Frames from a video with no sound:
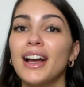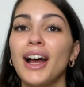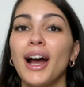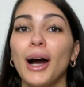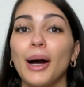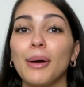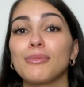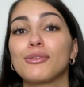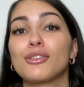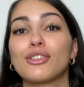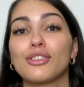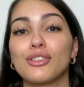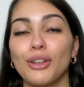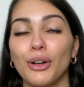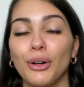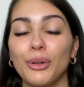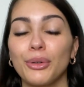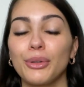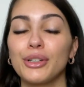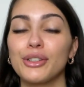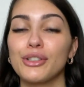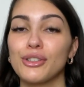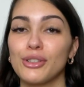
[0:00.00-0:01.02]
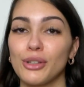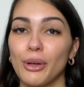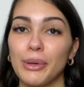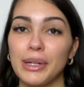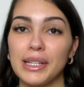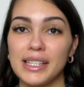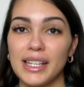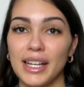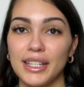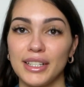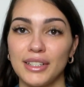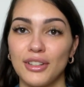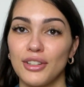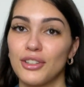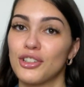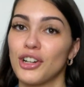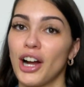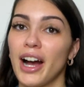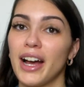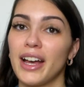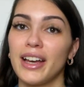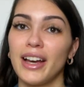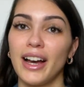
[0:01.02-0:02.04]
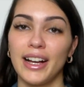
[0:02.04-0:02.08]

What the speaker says: I'm so excited to try it.